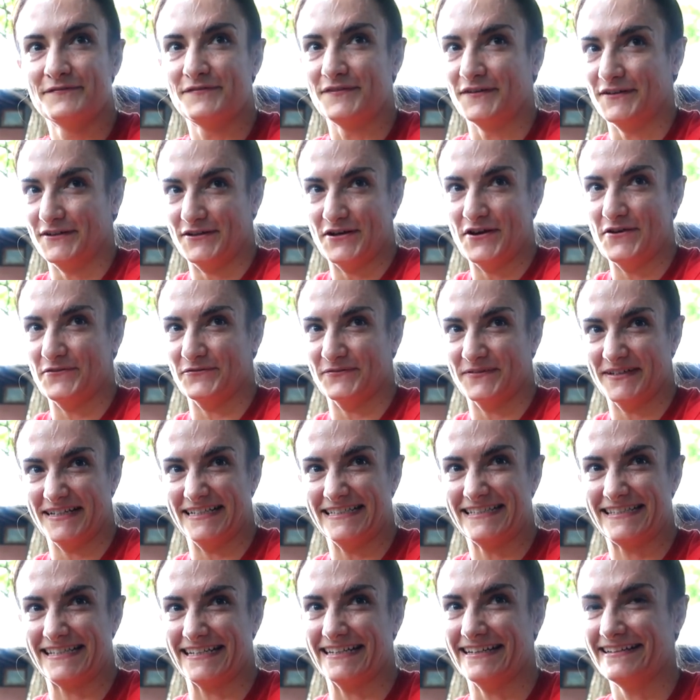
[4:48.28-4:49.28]
for no
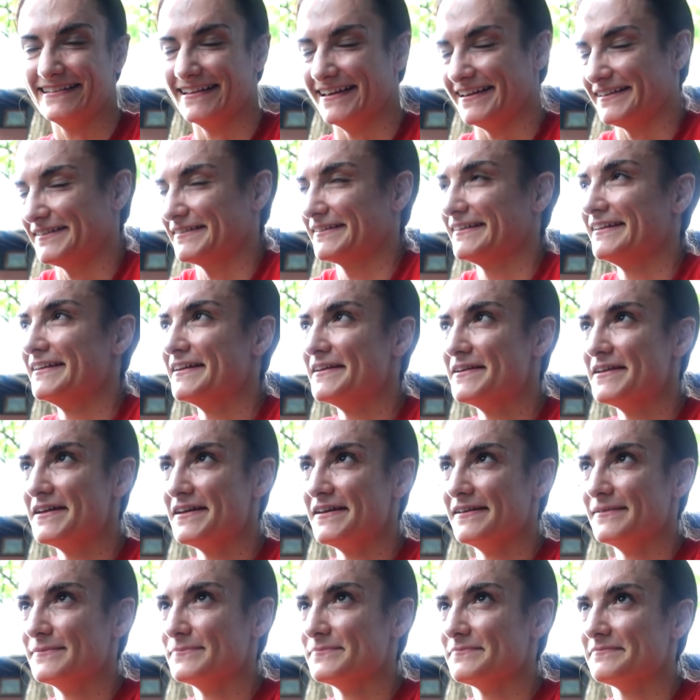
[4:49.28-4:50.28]
reason, like
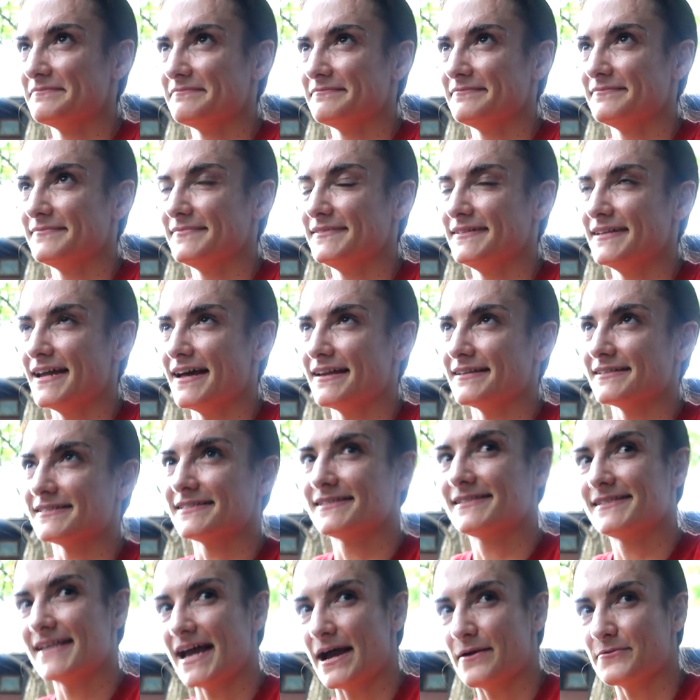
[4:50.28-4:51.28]
not a
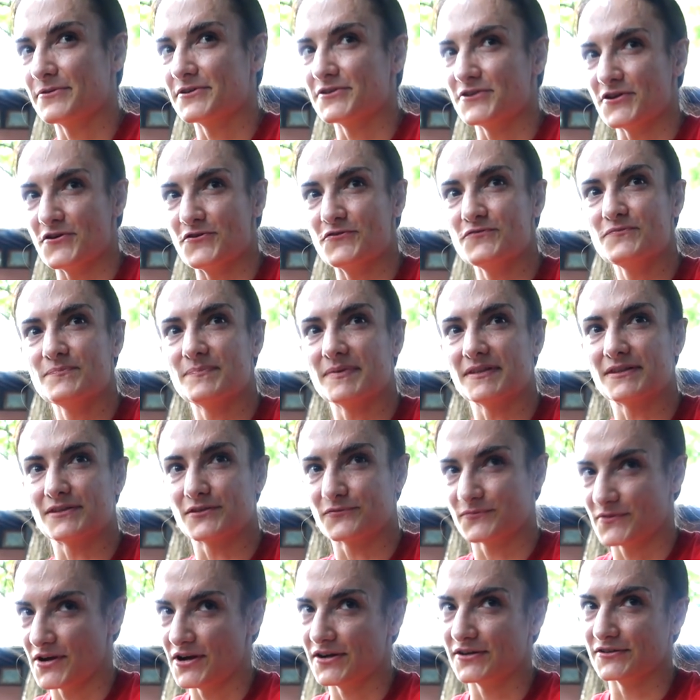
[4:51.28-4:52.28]
sour note, but the
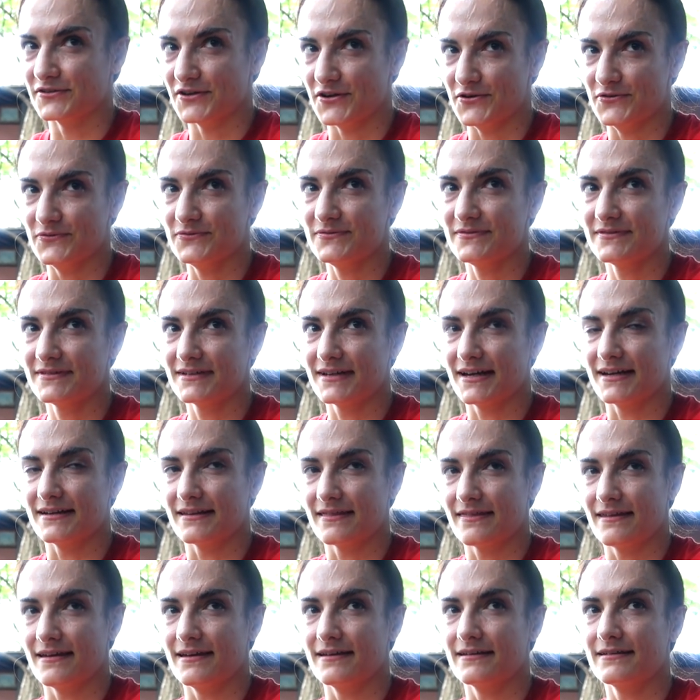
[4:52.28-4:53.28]
wrong note kind of
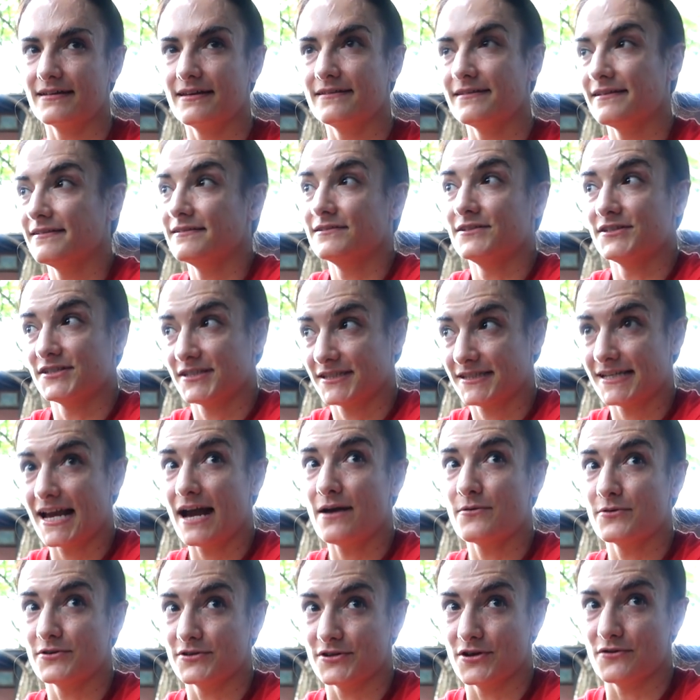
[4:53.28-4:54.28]
thing. And then there are
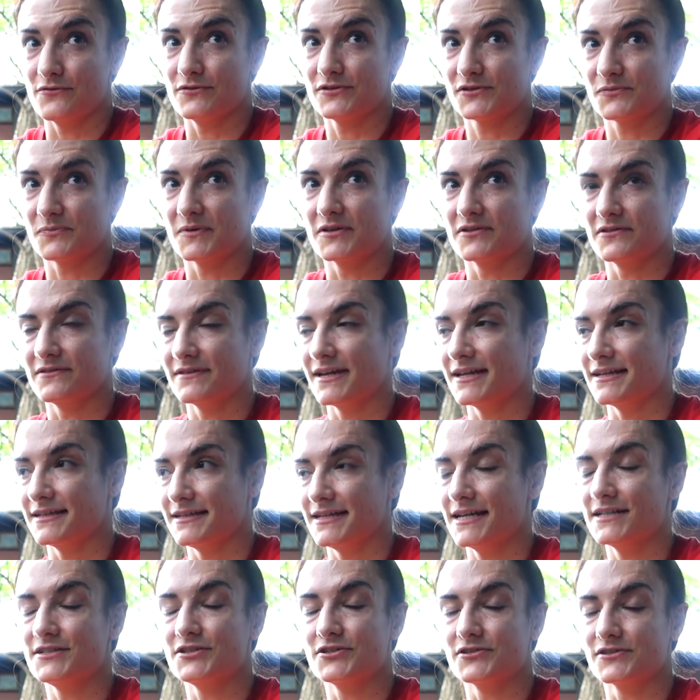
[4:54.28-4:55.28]
sour notes where you like
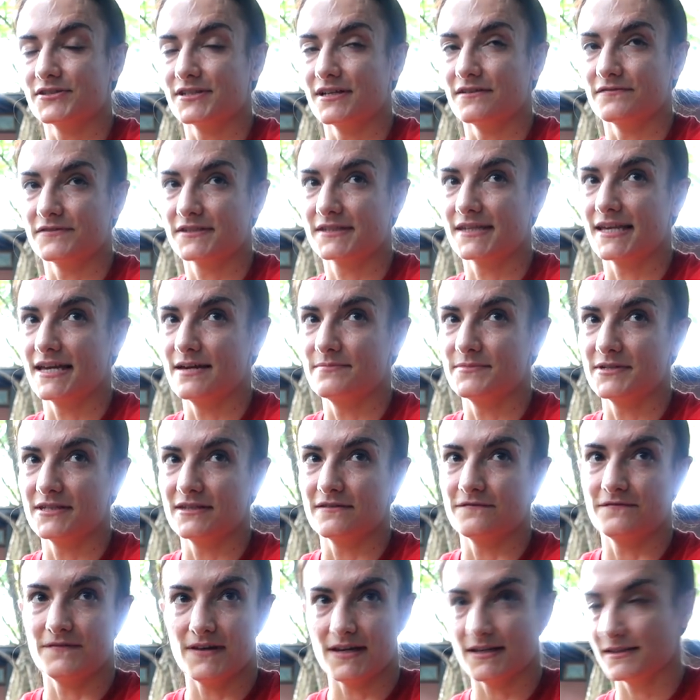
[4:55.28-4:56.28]
get yourself slammed in
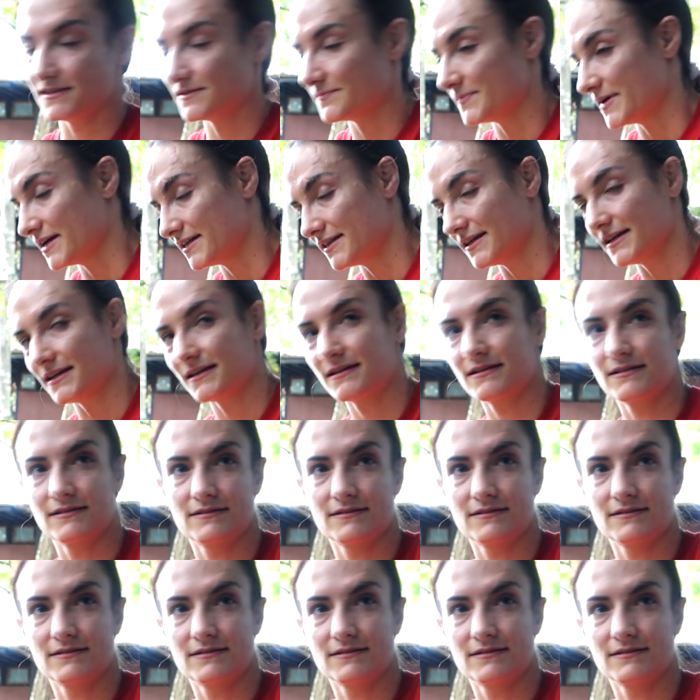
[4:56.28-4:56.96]
the face by like.